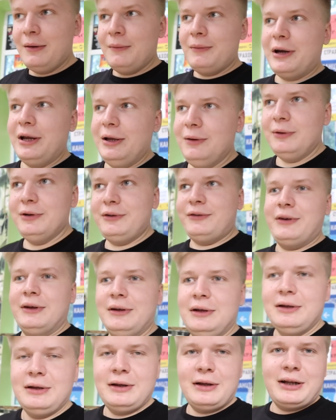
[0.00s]
But anyways,
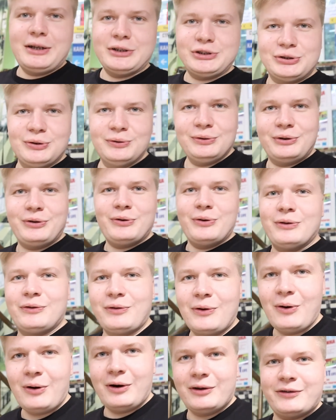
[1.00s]
I'll show it to you.
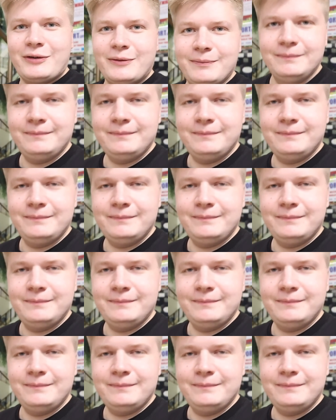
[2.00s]
It's awesome.